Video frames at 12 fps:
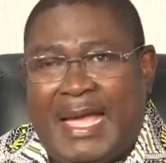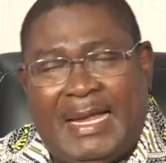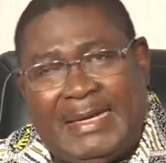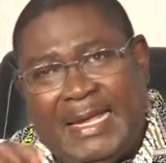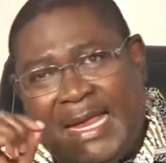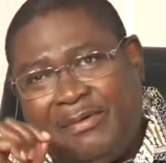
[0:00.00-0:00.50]

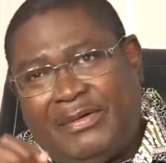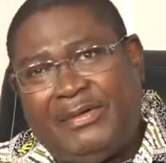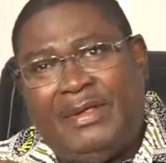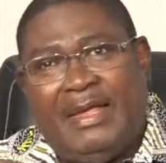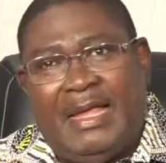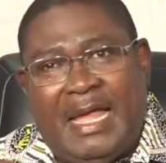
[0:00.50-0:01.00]
And
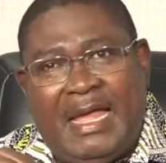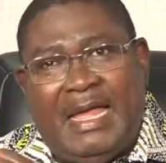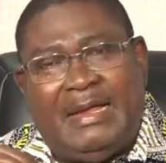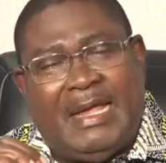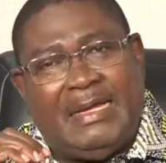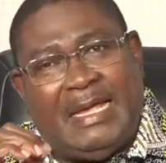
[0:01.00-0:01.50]
Aaron
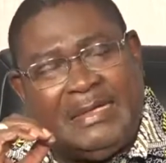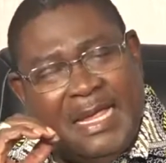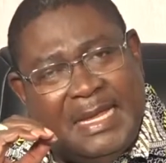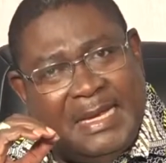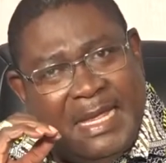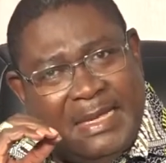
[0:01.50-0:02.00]
and
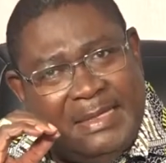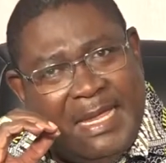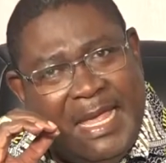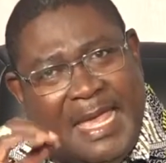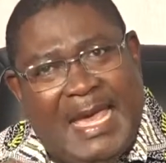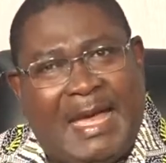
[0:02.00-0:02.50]
and and
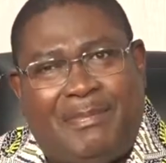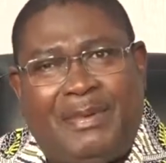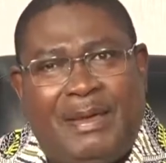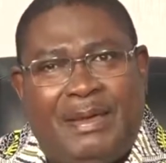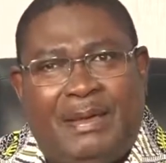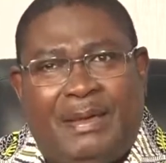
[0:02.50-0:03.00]

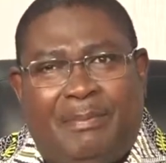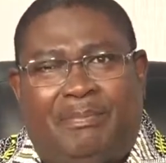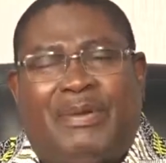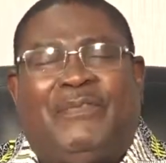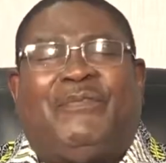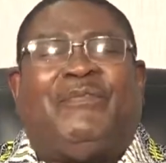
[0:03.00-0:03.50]
Ahab
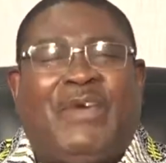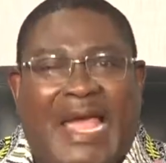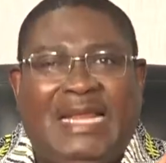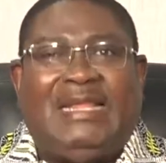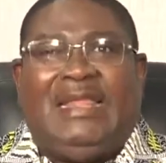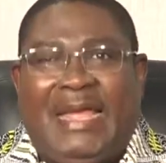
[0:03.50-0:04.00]

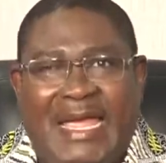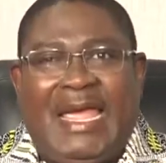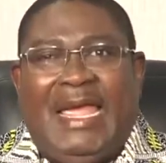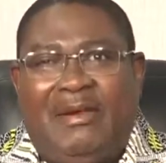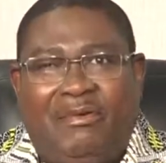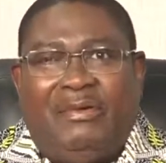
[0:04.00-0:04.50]
preferred the
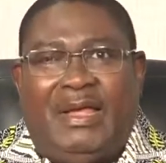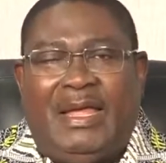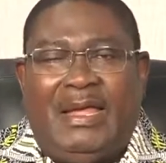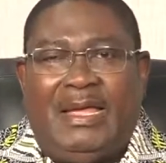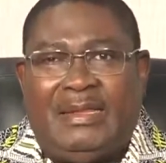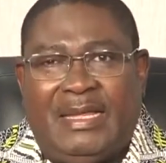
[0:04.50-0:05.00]
Aaron,
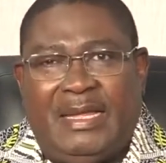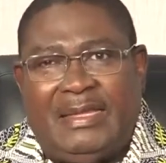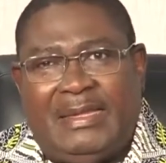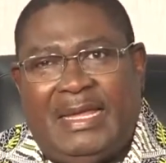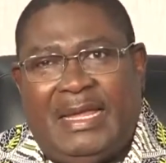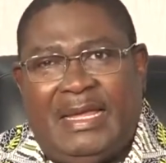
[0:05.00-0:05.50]
uh, uh, the,
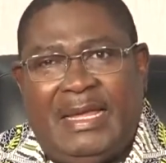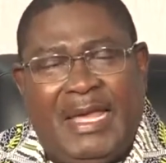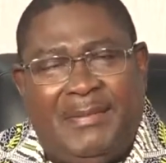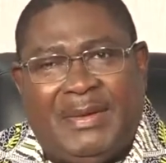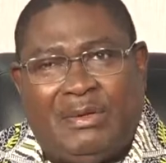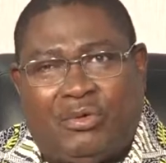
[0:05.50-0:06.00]
the uh,
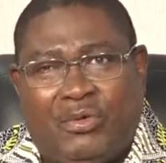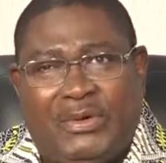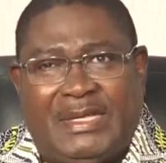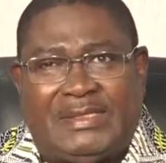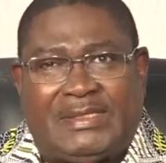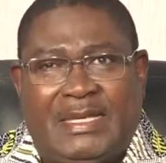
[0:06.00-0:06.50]
Amen
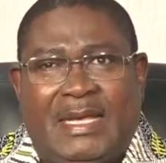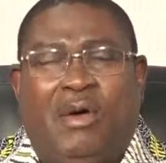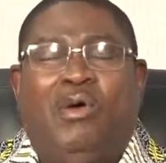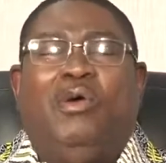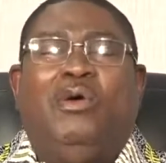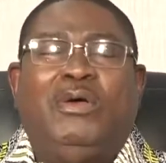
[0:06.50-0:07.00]
crooners.
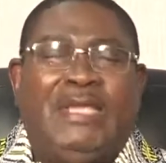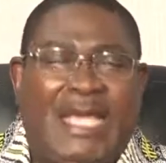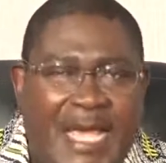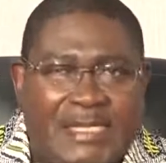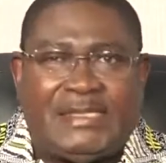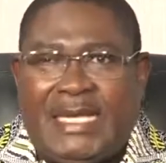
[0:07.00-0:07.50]
Oh,
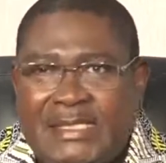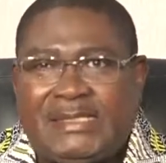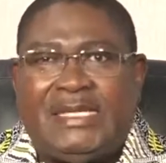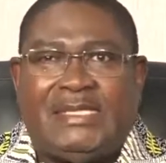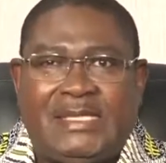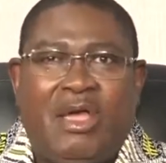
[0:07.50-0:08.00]
yes, yes,
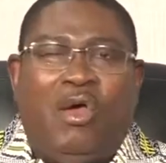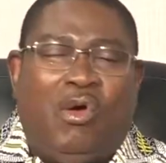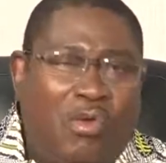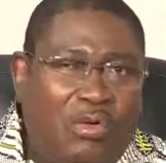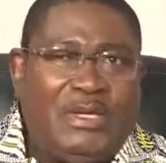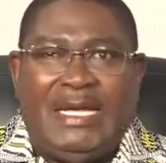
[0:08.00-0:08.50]
yes.
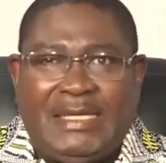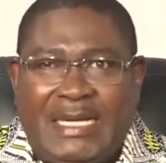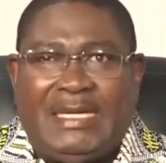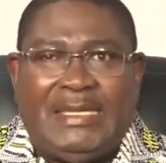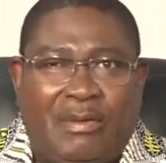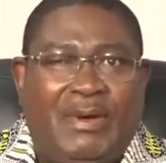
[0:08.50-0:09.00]
Oh, yeah, yeah, yeah.